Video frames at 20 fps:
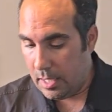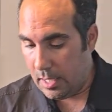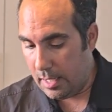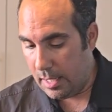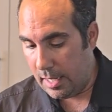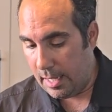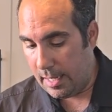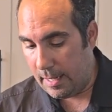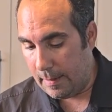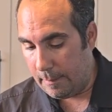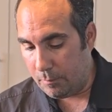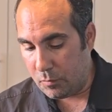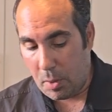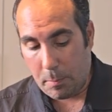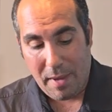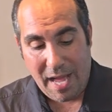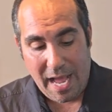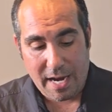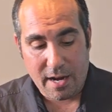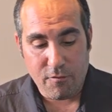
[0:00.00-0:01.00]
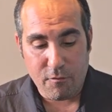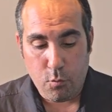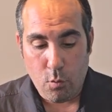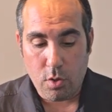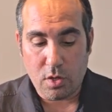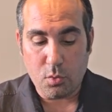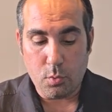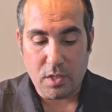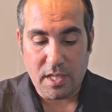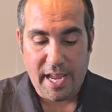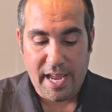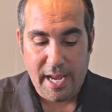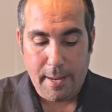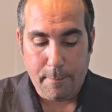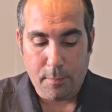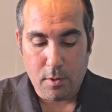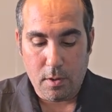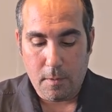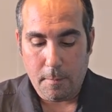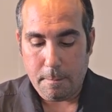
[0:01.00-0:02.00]
the back and forth with
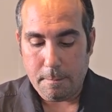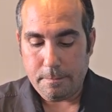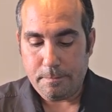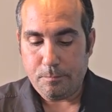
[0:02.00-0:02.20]
Aiper,